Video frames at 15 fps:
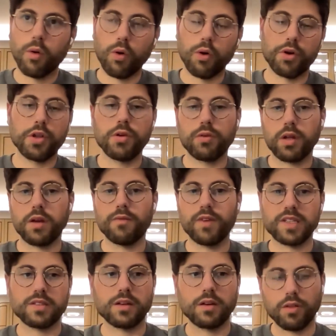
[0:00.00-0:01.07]
or you can
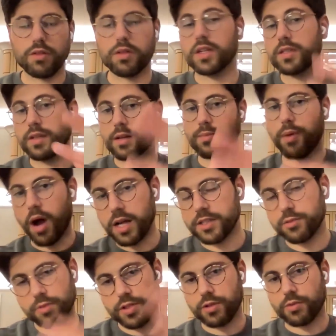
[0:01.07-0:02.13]
invest in other things like
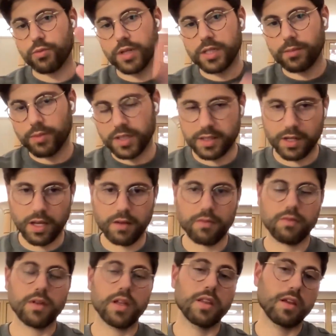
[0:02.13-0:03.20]
bonds, which are reasonably
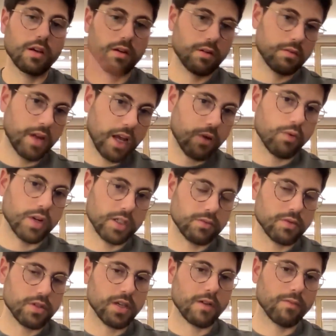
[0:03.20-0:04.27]
safe, and then equities,
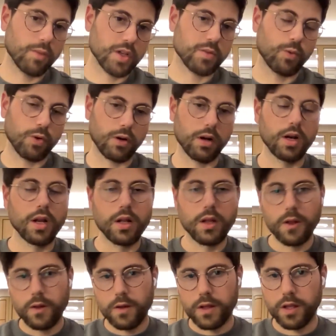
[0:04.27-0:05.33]
which have much more,
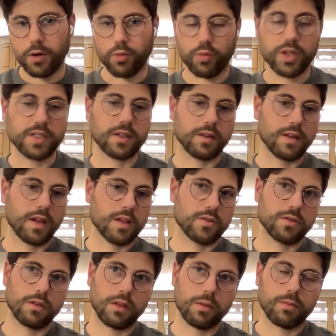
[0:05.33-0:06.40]
you know, risk
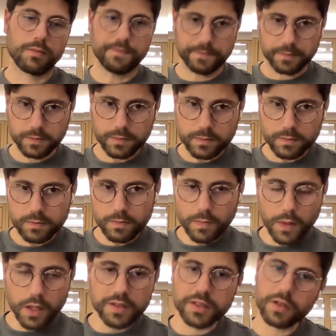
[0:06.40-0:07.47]
attached to them.
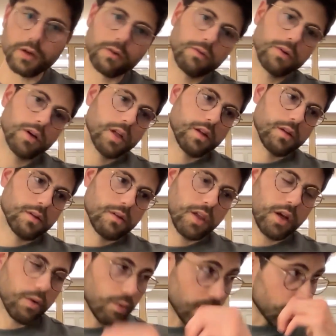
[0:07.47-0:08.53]
And so
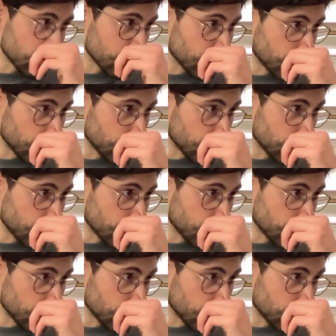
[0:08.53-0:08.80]
you know, when